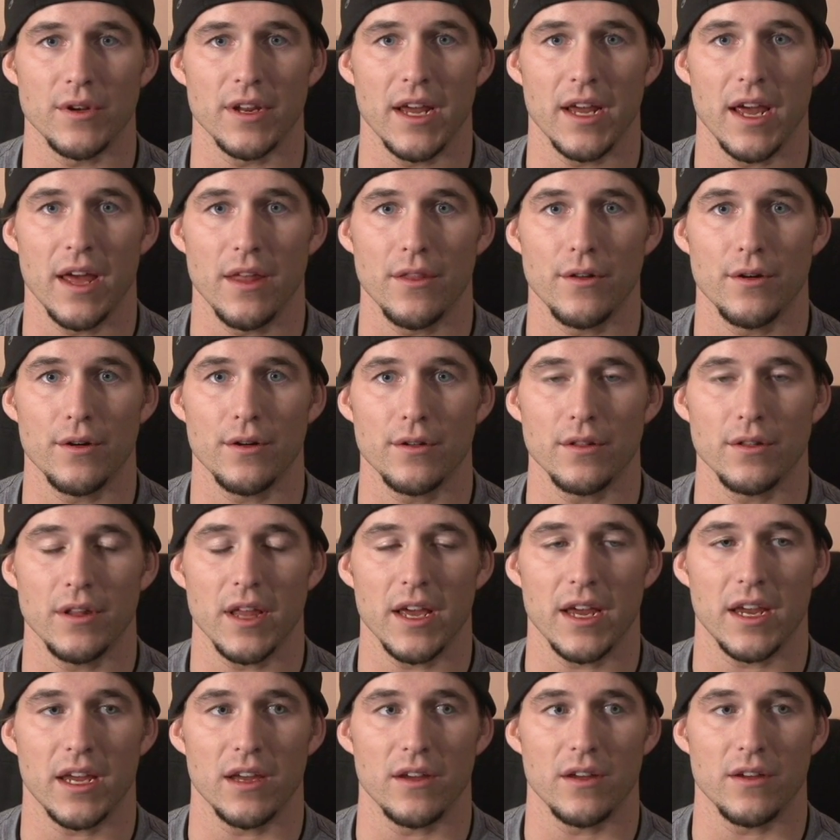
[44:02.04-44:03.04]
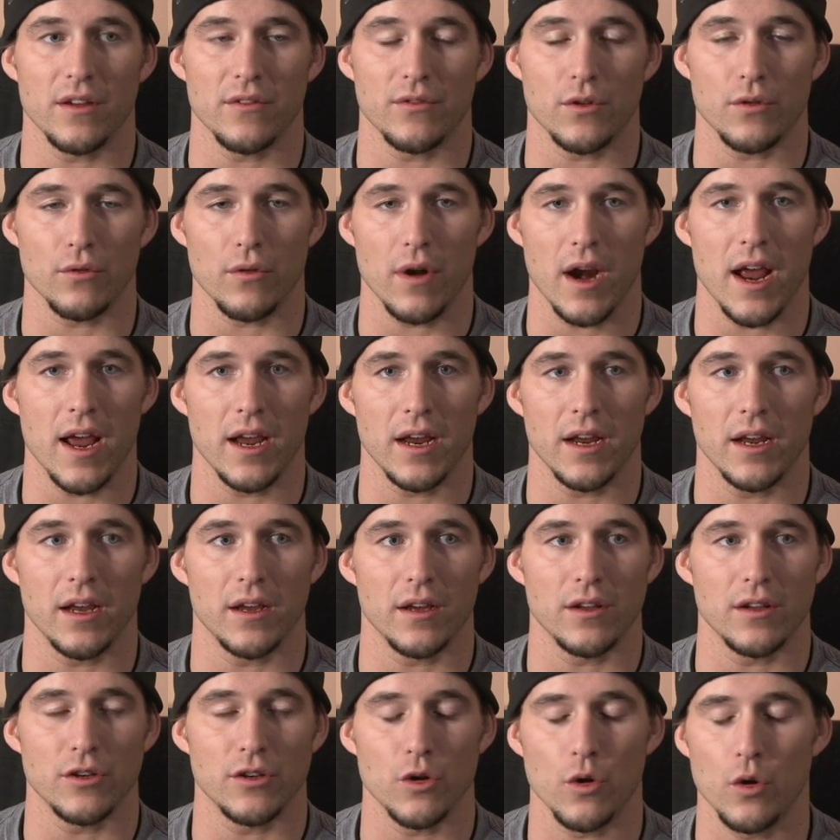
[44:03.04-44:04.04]
together, like if
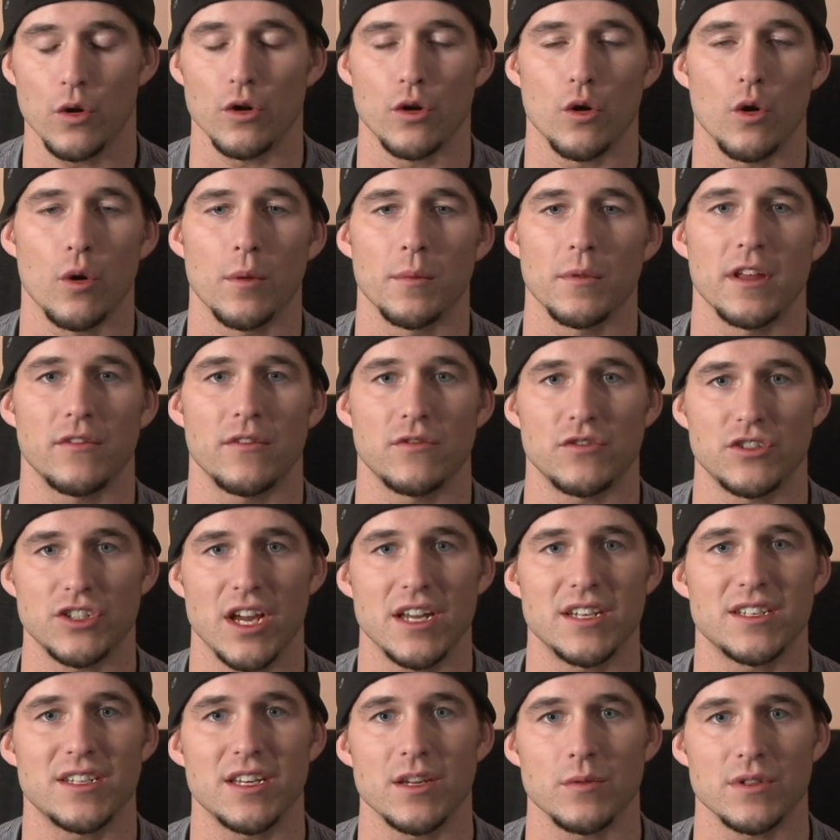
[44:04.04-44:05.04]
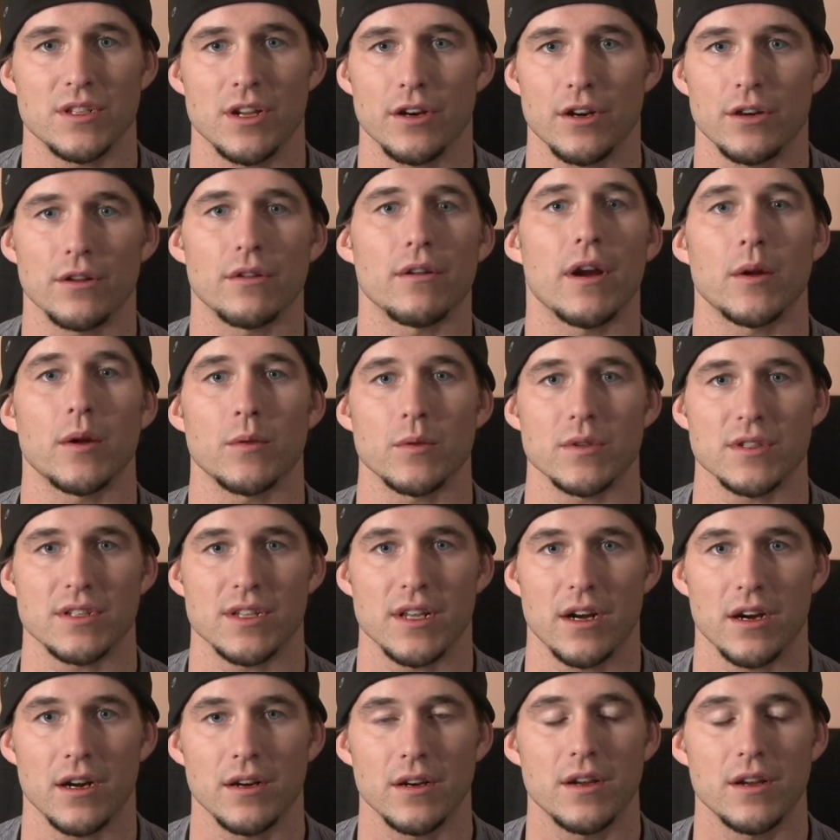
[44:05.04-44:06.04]
Greg, normally if JT was there, Greg was
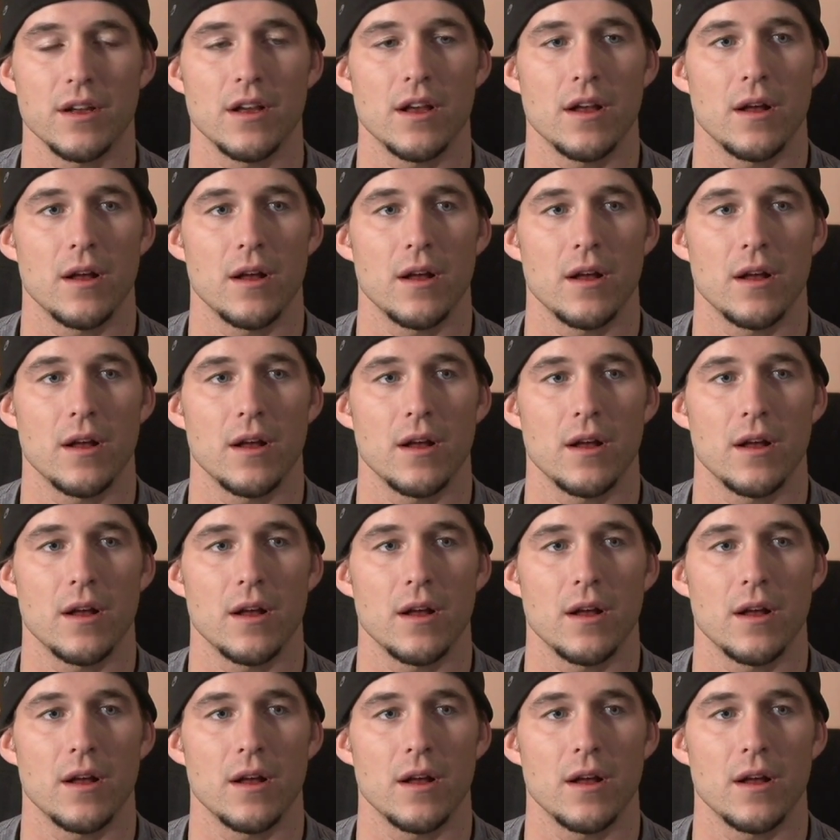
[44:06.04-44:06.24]
there.